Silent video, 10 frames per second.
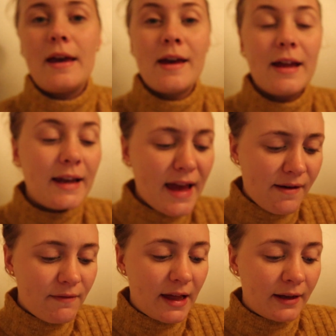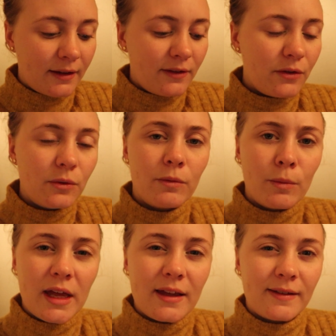And they have like
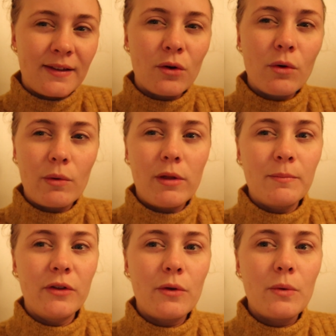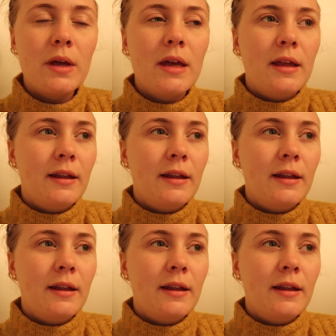two ways to grow them. So.